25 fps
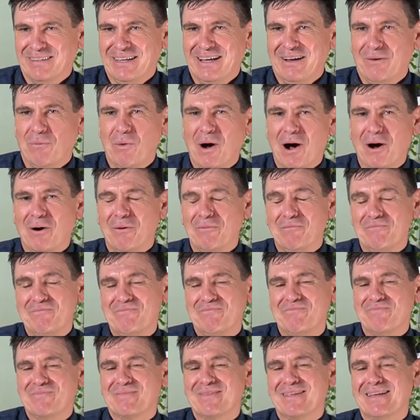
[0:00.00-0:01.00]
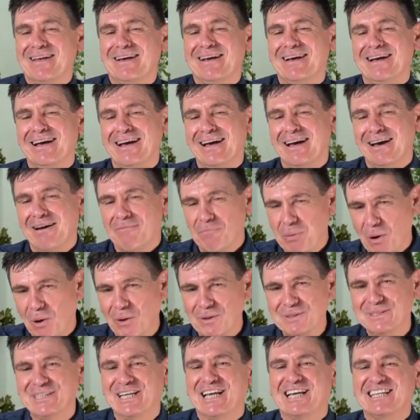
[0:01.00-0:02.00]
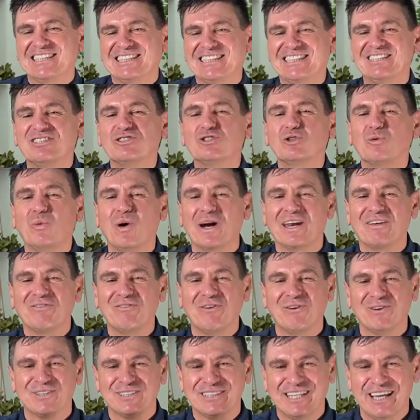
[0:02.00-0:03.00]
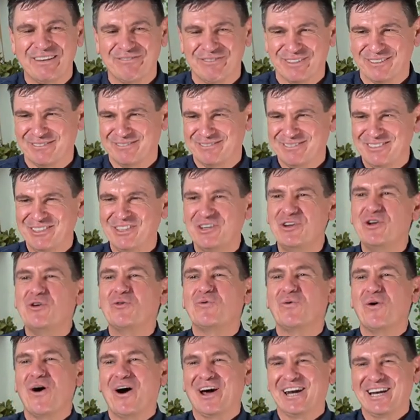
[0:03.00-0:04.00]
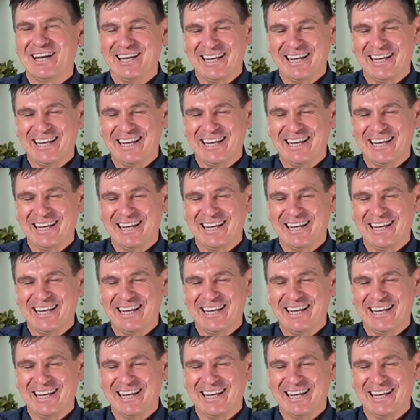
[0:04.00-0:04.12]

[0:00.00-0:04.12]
Well, Paul says 24/7, you write a